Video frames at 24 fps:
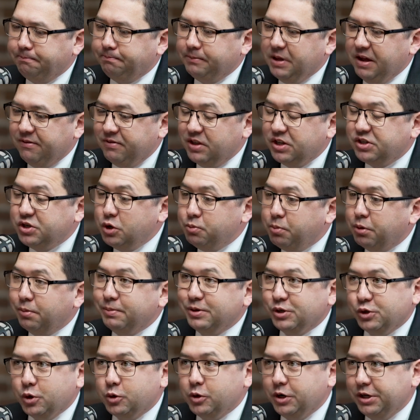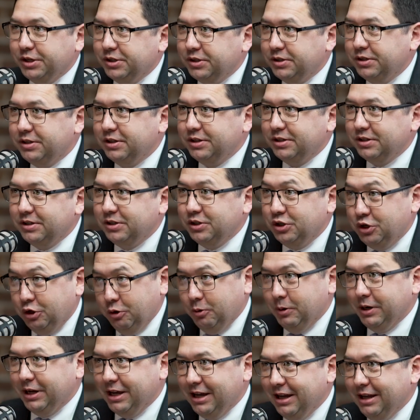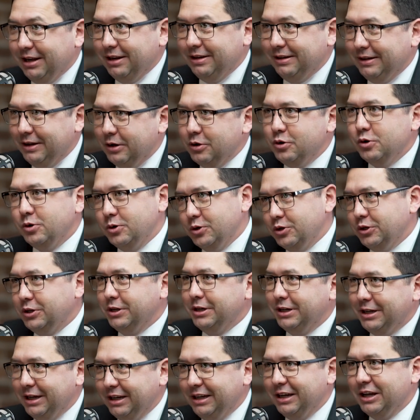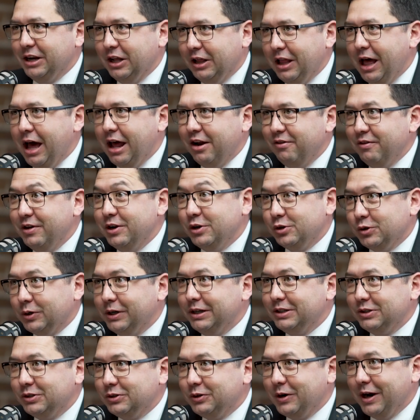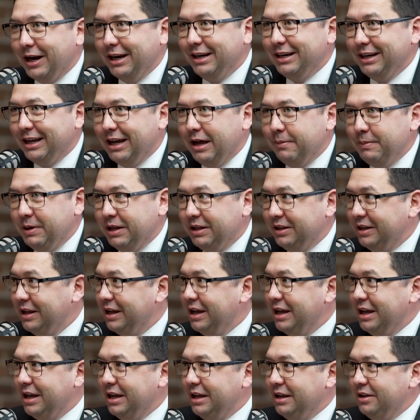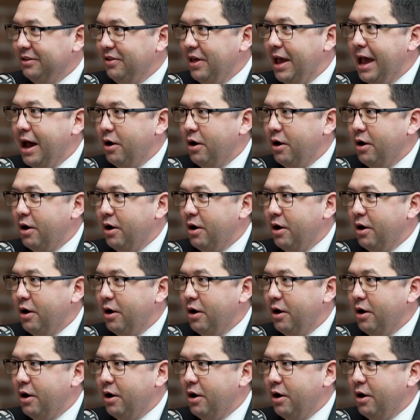if the supermajority's doing it, you usually can get a lot of interest, right? I mean, they